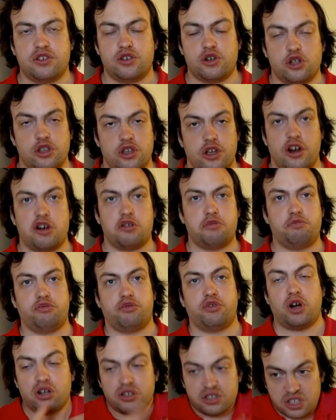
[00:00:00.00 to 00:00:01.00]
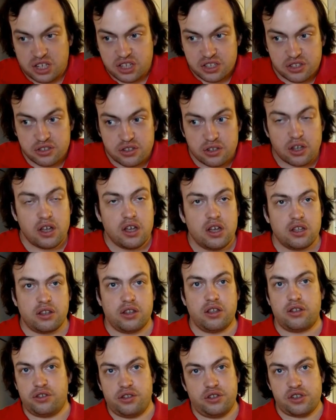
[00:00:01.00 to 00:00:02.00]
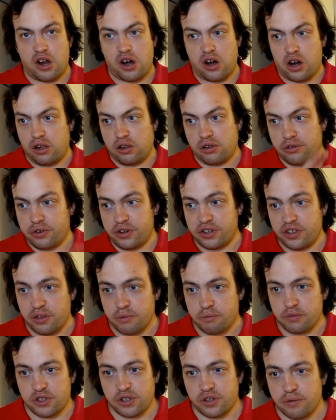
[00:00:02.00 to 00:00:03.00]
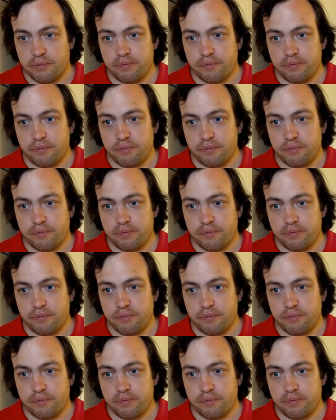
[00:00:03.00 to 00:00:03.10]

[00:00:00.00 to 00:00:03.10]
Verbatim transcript: They are process. These are algorithms.